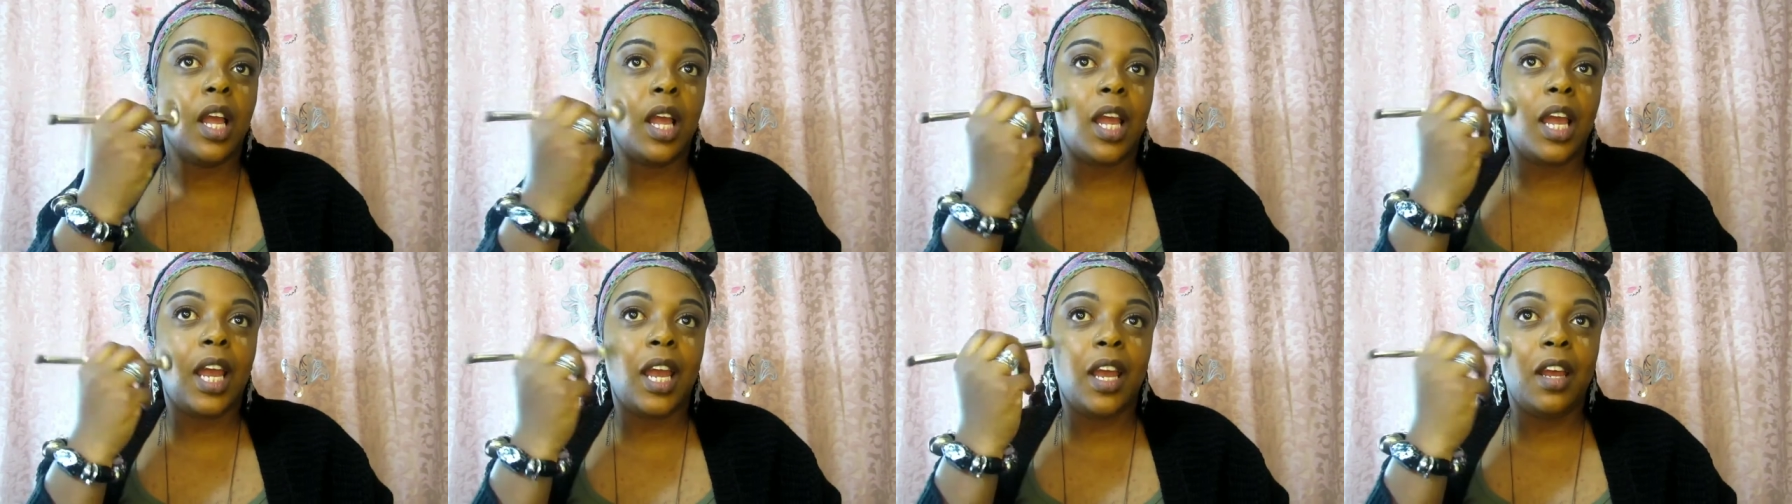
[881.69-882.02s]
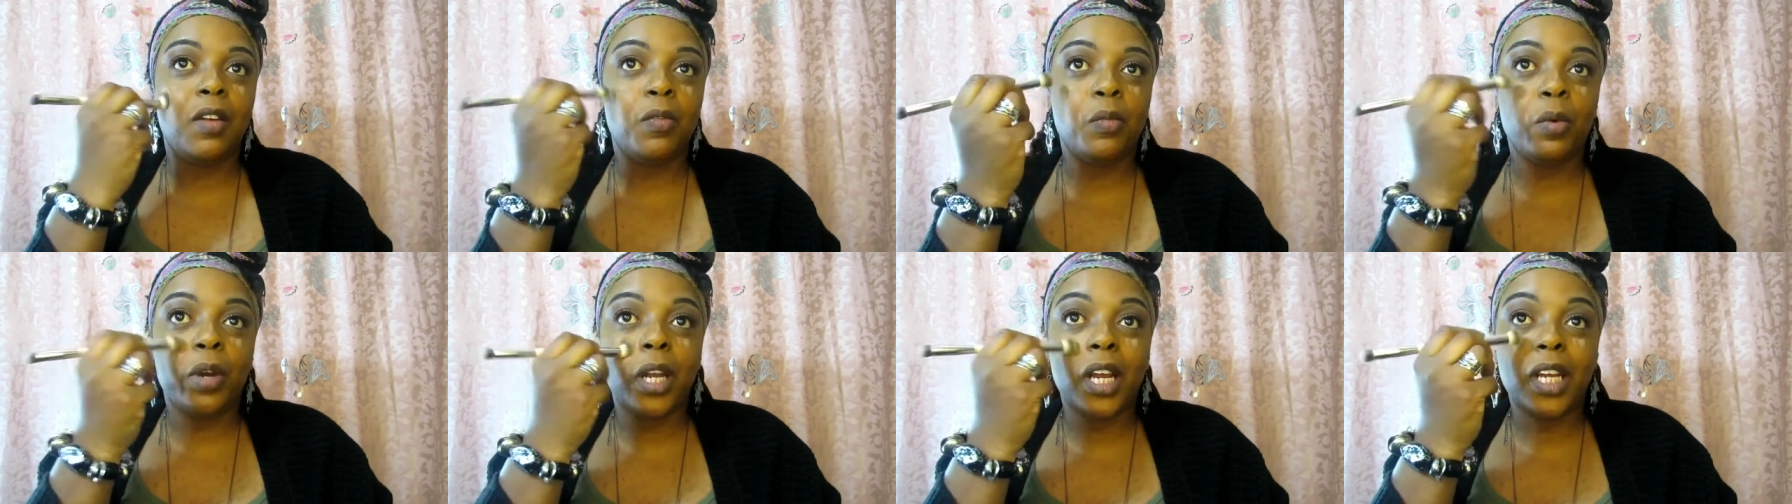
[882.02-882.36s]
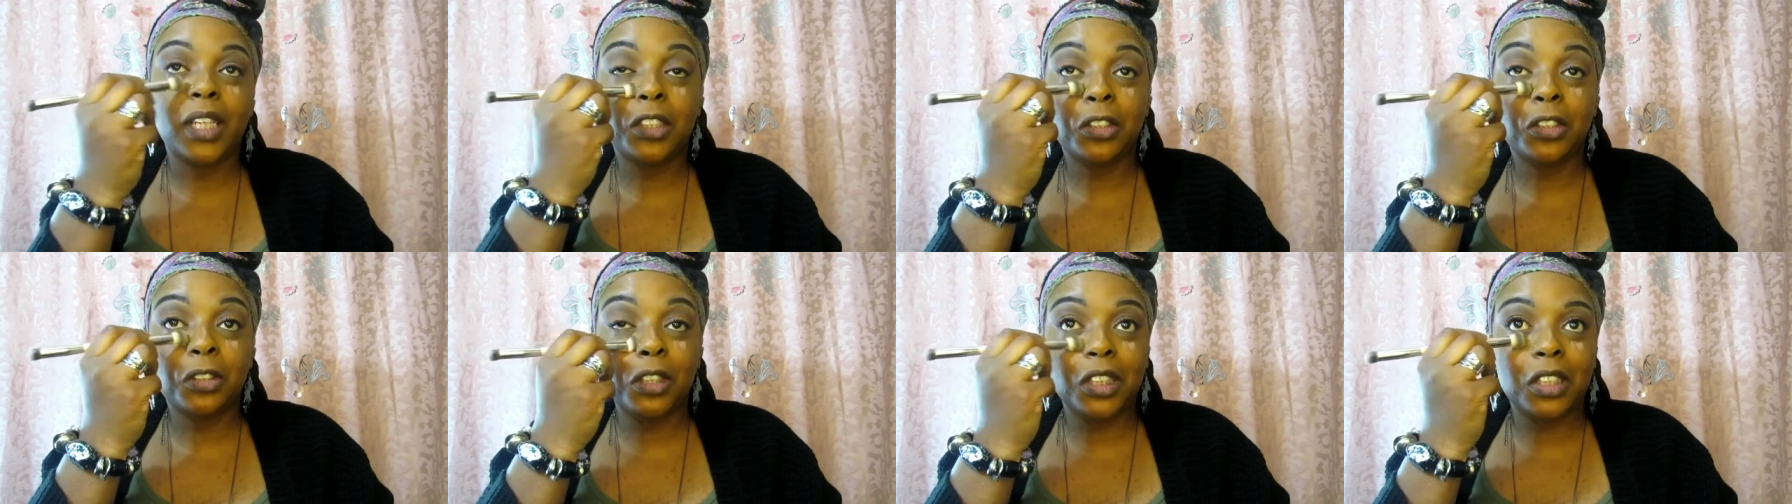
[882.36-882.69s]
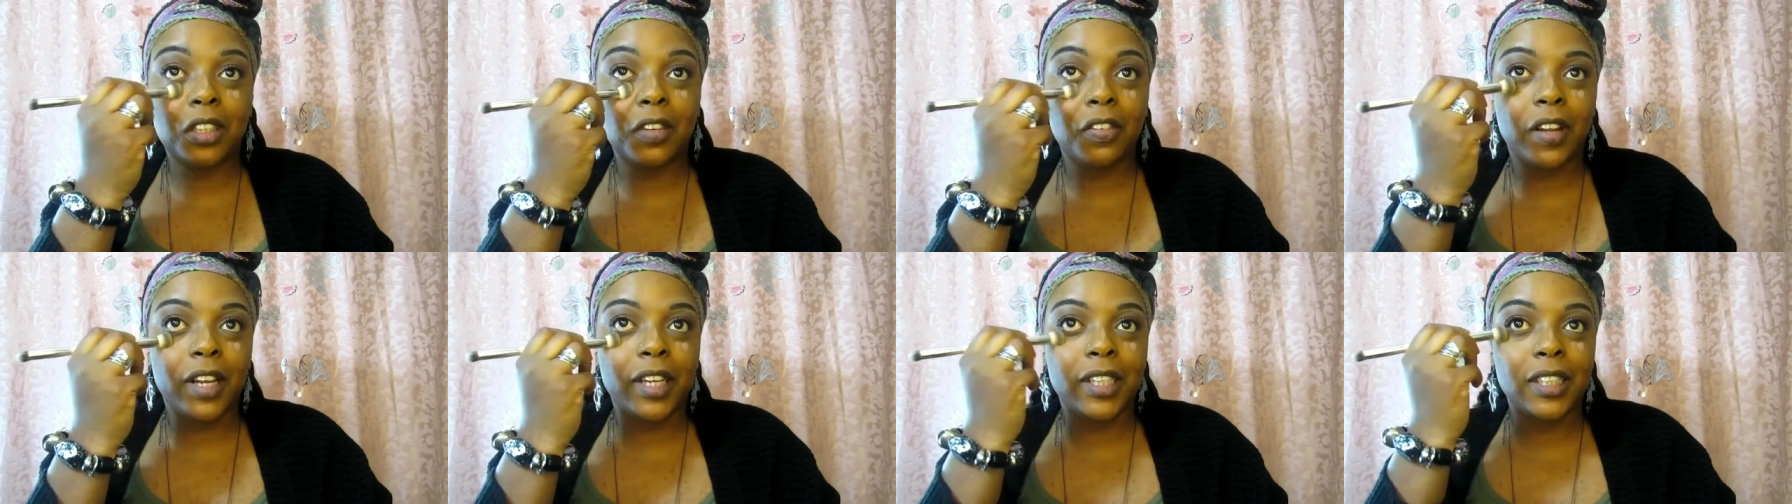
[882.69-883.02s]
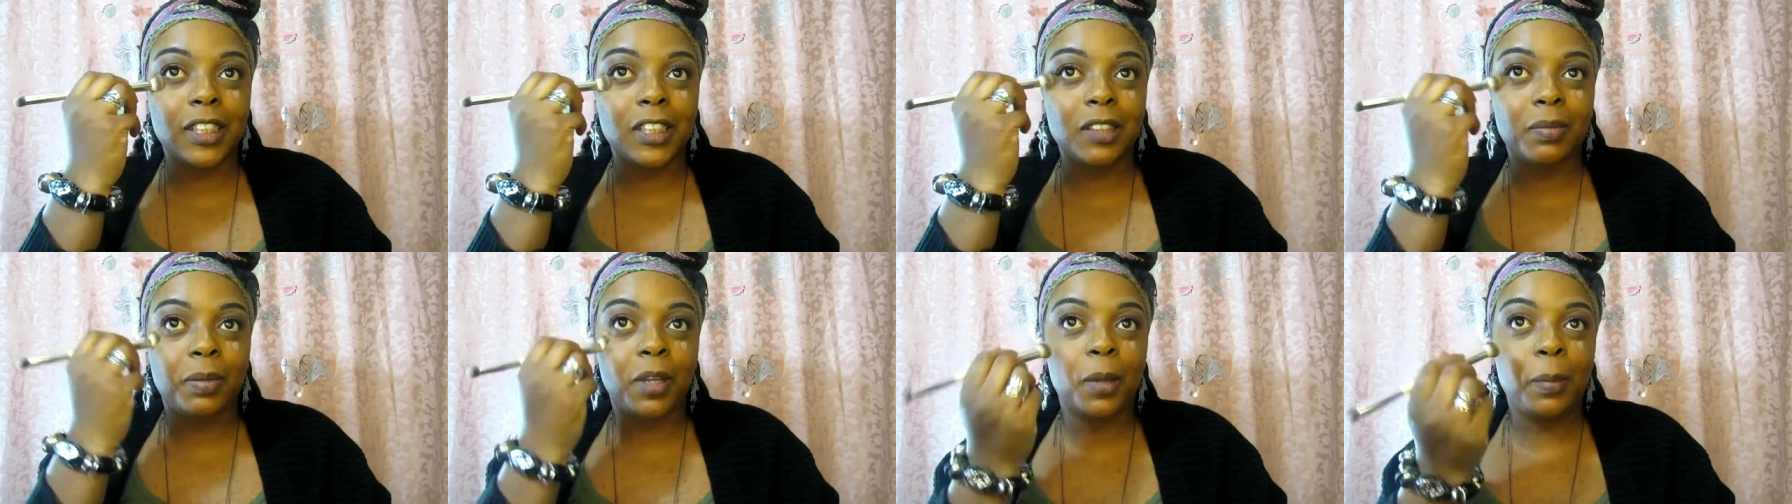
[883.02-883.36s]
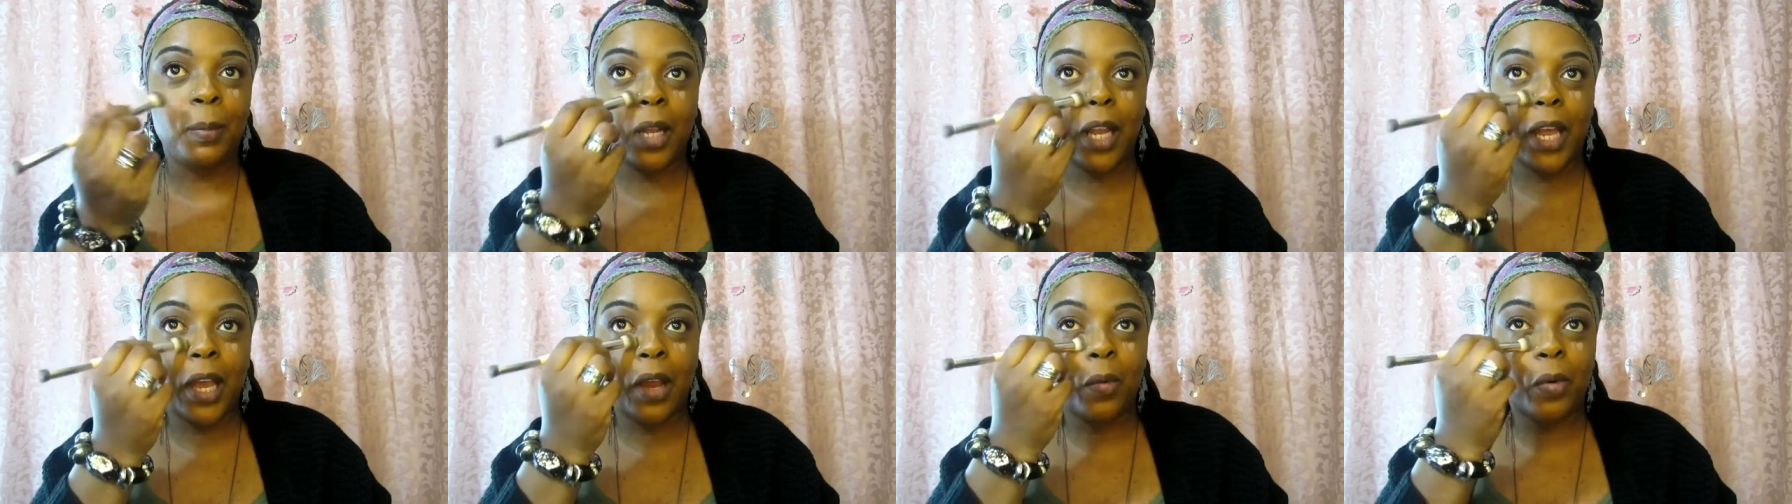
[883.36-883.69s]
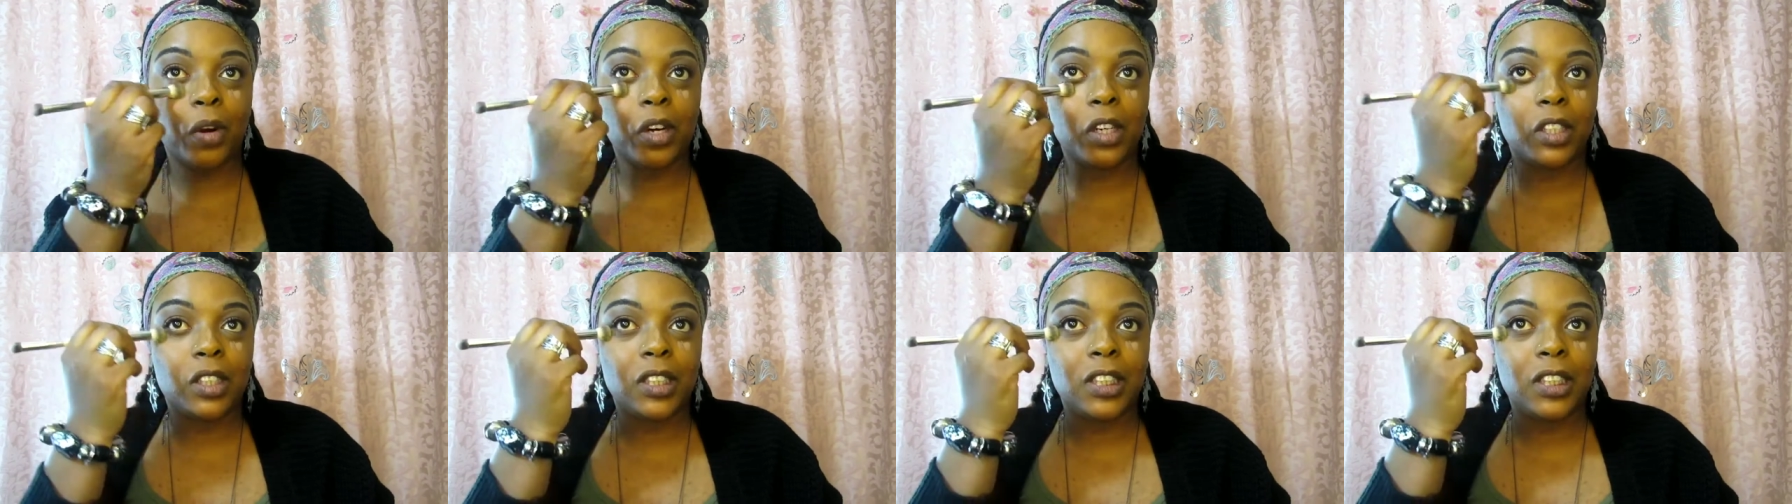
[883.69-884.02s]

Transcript: And when I do stuff like this, people at work